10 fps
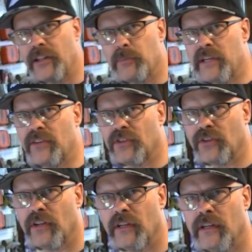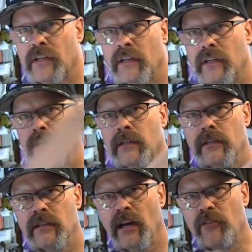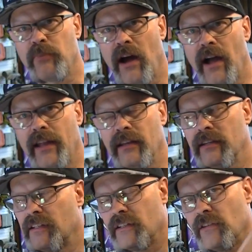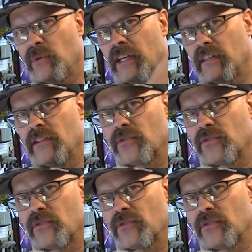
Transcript: another piece of pine to see if we can get